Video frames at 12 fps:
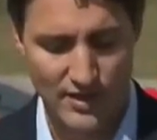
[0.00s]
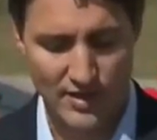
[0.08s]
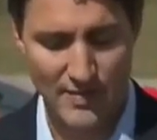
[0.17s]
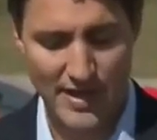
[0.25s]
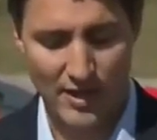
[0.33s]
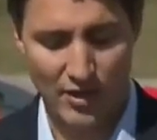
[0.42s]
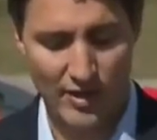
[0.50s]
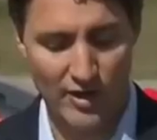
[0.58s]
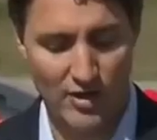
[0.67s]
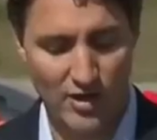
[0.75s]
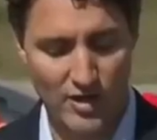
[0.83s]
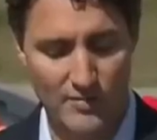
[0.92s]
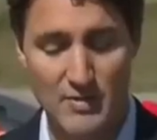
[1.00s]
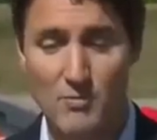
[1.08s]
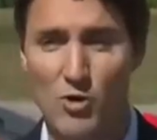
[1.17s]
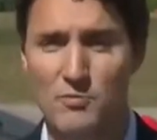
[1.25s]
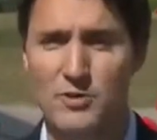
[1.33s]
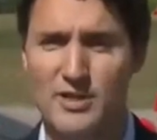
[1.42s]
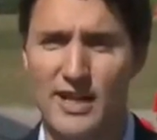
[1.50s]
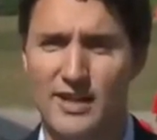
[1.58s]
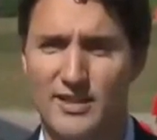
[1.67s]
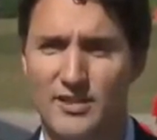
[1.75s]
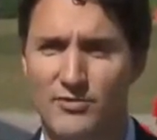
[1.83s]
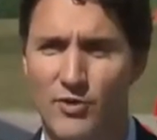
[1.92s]
and make our economy more
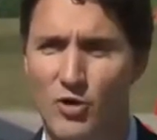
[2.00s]
productive